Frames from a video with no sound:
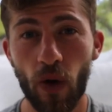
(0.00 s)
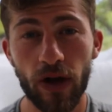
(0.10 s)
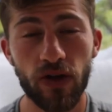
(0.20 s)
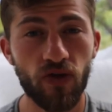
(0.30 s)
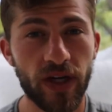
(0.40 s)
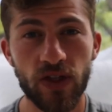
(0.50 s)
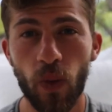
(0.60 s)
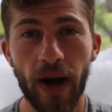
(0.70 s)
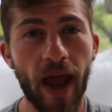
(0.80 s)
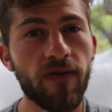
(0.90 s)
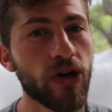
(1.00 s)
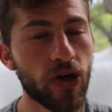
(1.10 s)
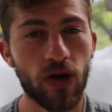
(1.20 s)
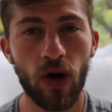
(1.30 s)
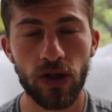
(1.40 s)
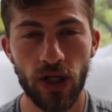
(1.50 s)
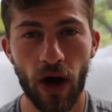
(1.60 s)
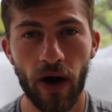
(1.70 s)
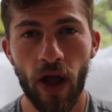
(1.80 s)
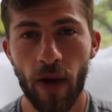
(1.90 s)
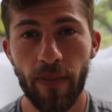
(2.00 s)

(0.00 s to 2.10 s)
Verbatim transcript: order to reach whatever your goals are.